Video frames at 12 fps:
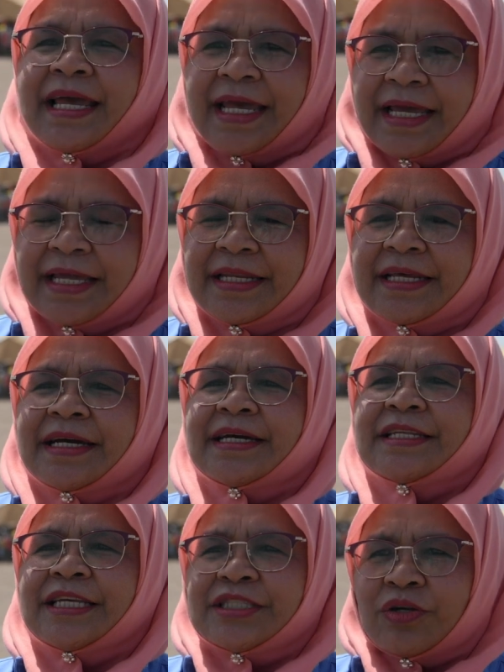And
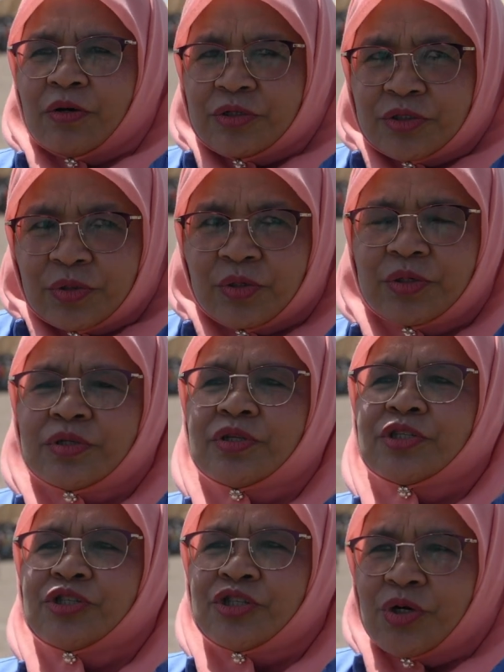this also
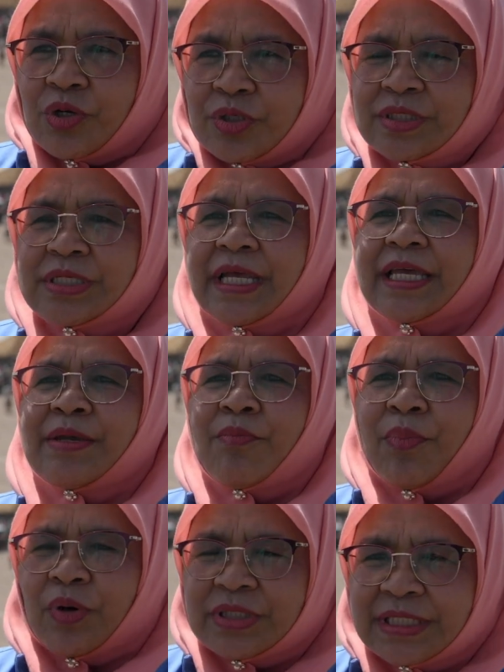shows the
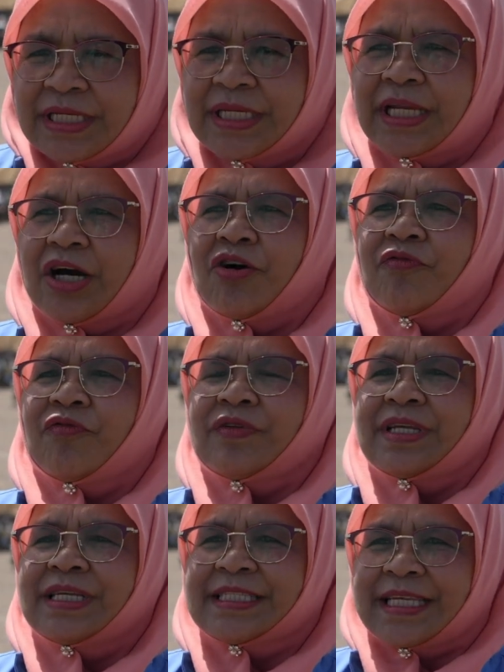importance of
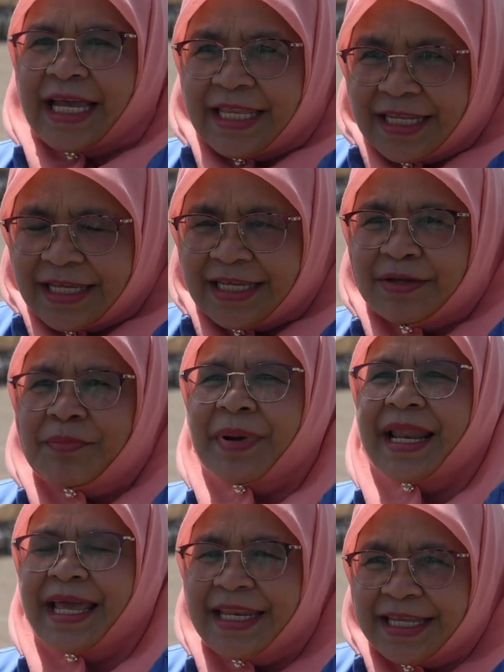designing,
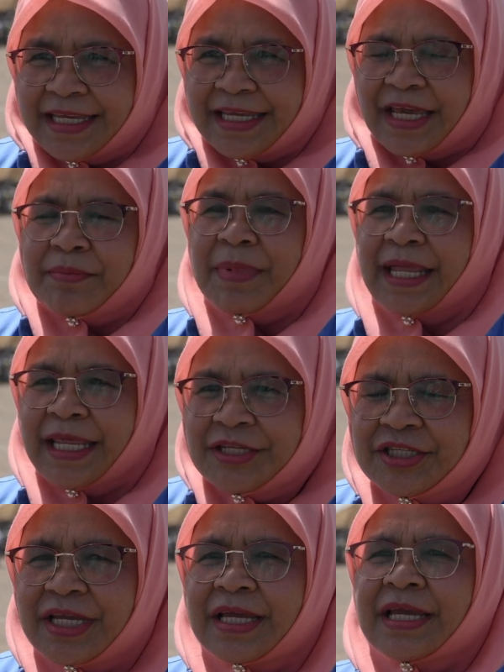planning and
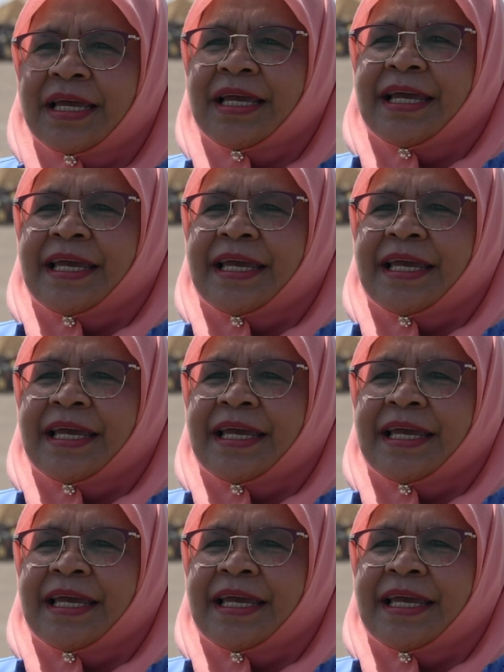managing